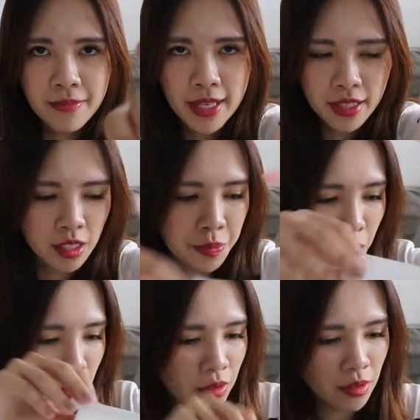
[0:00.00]
and the
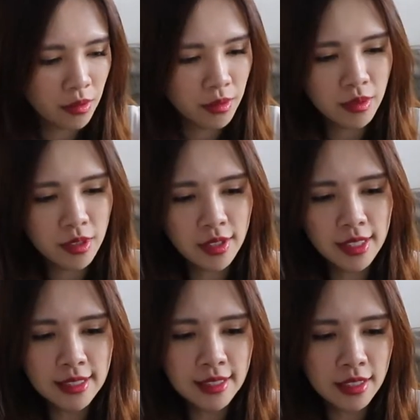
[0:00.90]
spoon so that
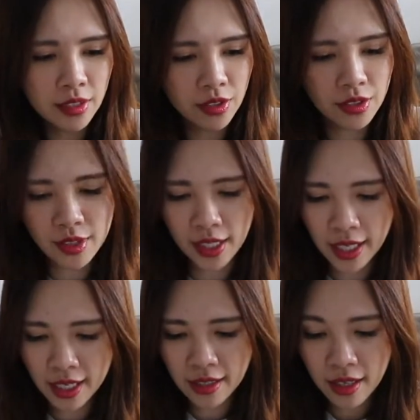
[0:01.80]
it's clean to use
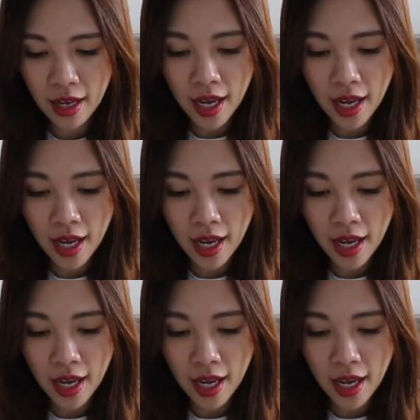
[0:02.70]
again,